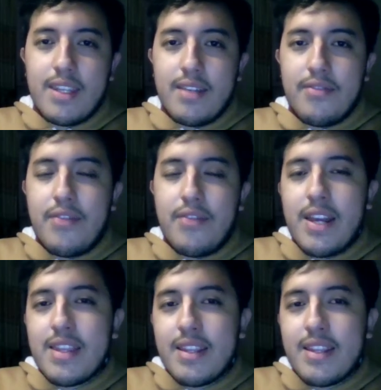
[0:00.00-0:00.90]

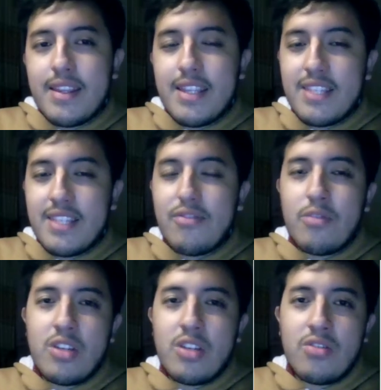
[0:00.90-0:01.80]
find this
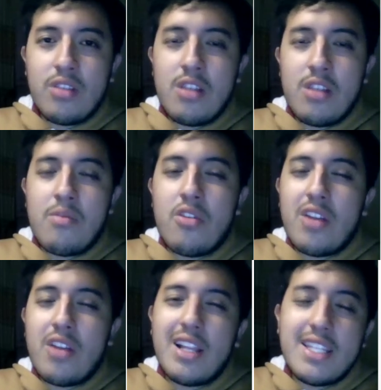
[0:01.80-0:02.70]
information in a more
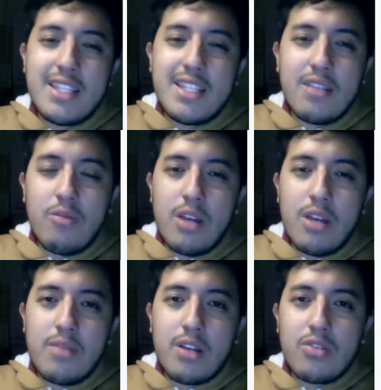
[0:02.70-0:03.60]
realistic way,
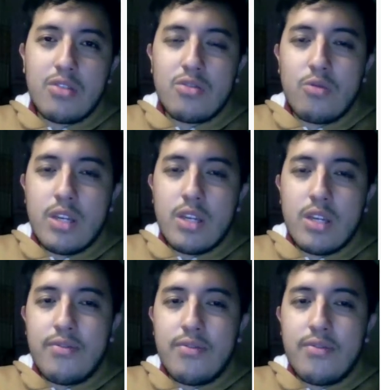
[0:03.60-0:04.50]
because we
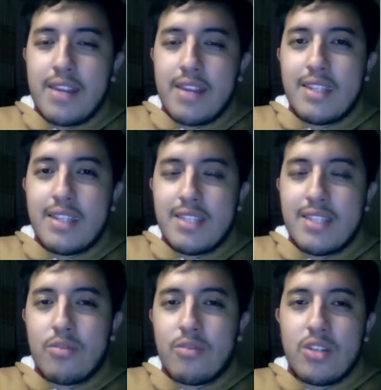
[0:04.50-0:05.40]
find this
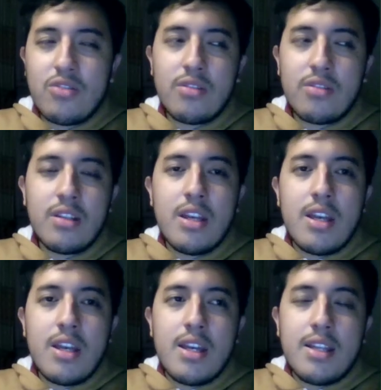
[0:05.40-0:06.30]
information
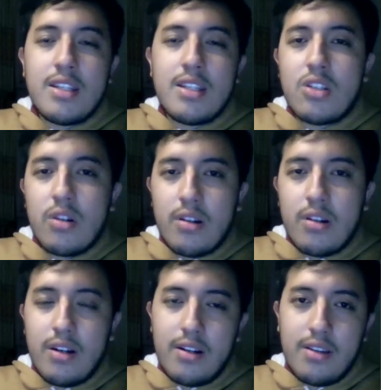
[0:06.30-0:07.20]

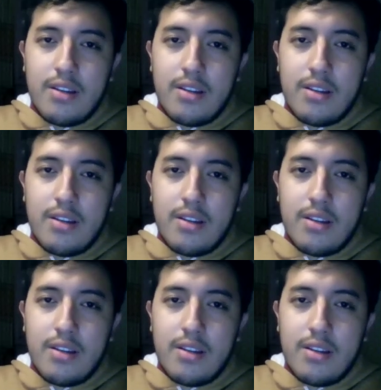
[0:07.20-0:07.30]
disordered